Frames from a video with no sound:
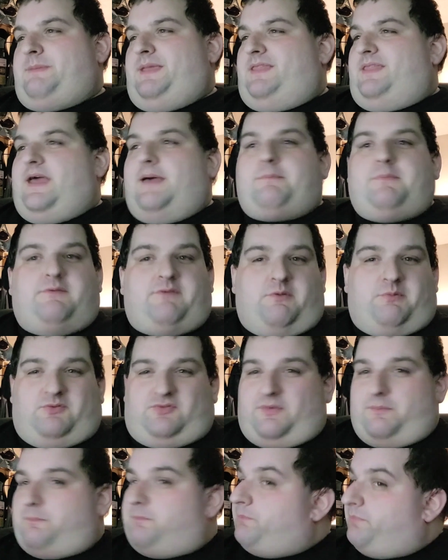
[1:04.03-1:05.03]
I mean, that movie
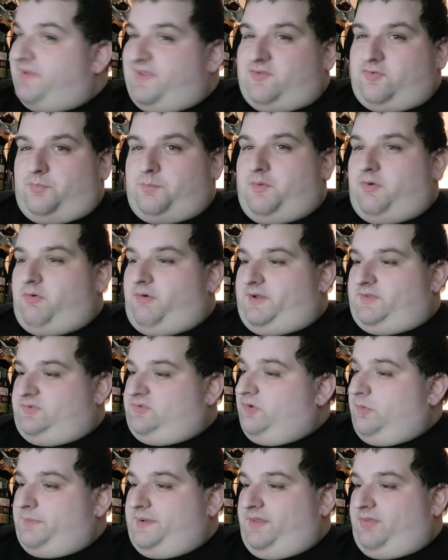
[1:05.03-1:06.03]
was abysmal on
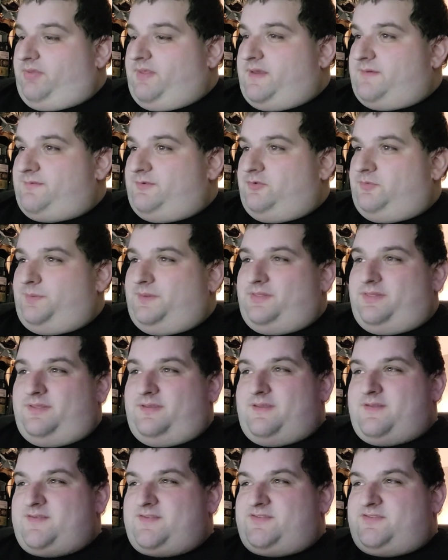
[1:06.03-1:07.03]
so many levels. But
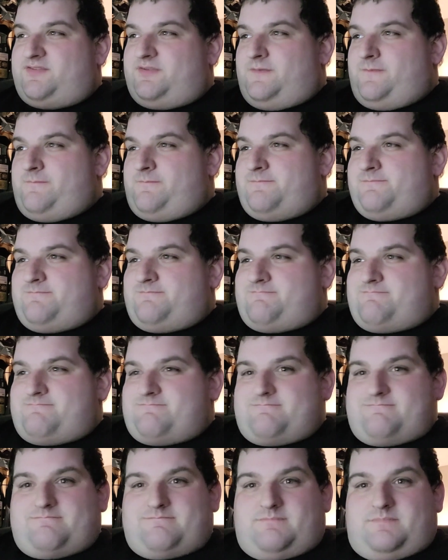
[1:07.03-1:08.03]
this
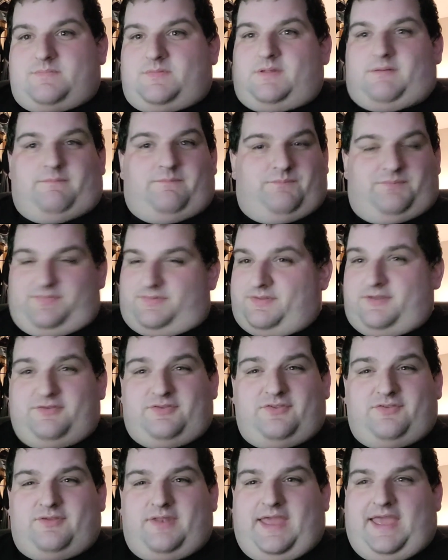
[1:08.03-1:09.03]

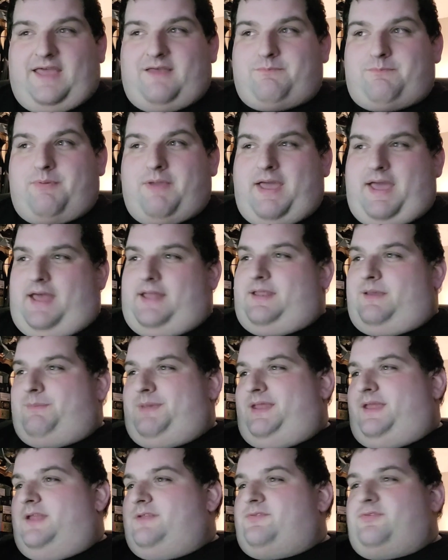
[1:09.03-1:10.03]
isn't half bad. I
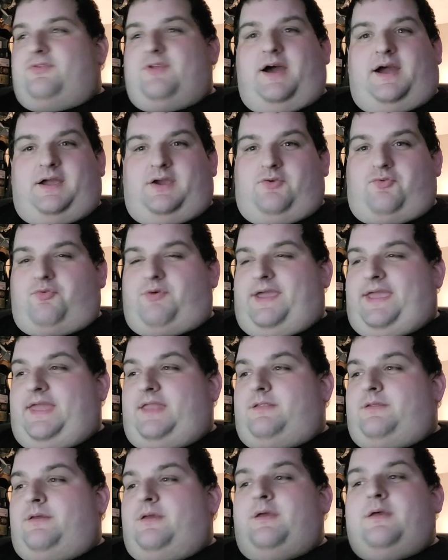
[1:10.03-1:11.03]
mean, it's not
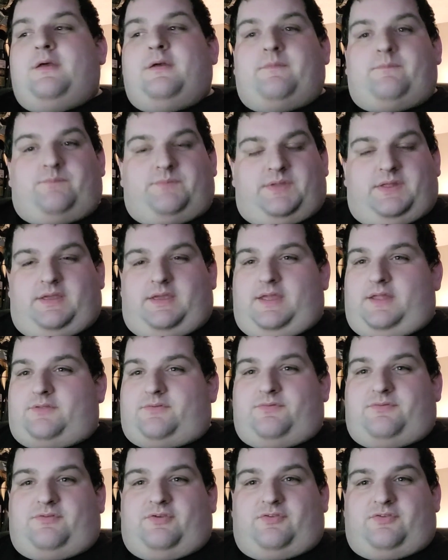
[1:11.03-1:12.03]
great.
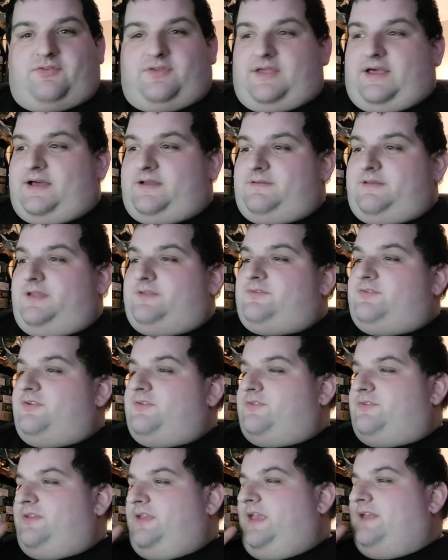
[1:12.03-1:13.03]
It's
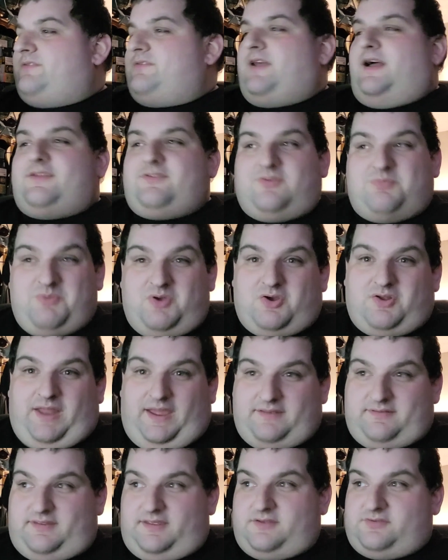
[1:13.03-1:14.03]
got some good
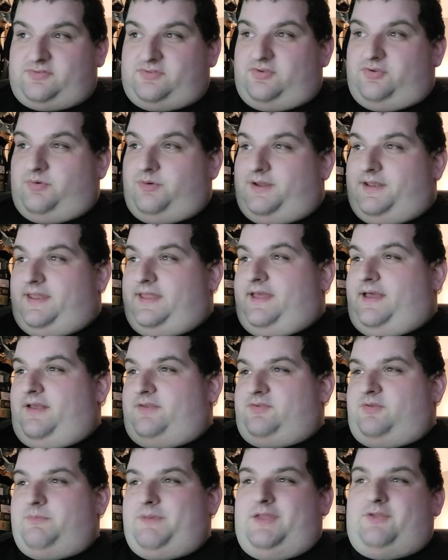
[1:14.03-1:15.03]
ideas to it. It has
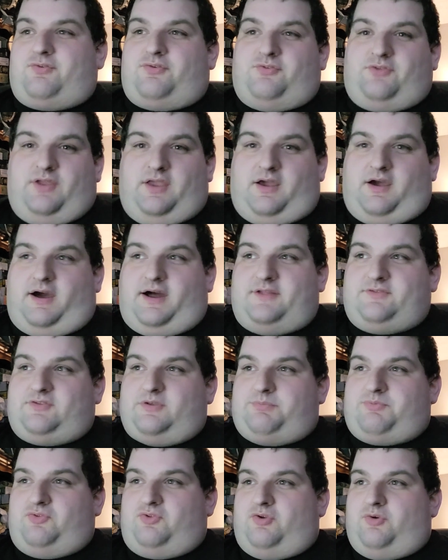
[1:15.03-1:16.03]
some interesting
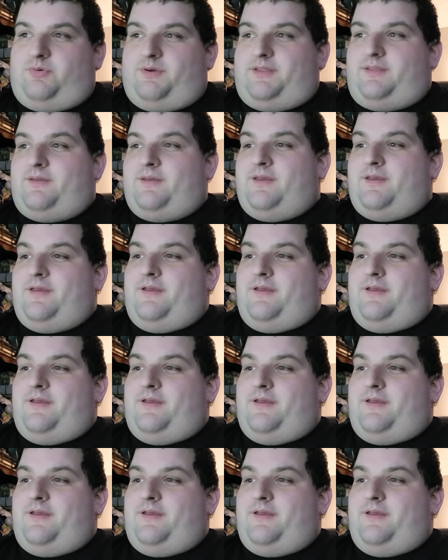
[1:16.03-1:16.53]
concepts to it.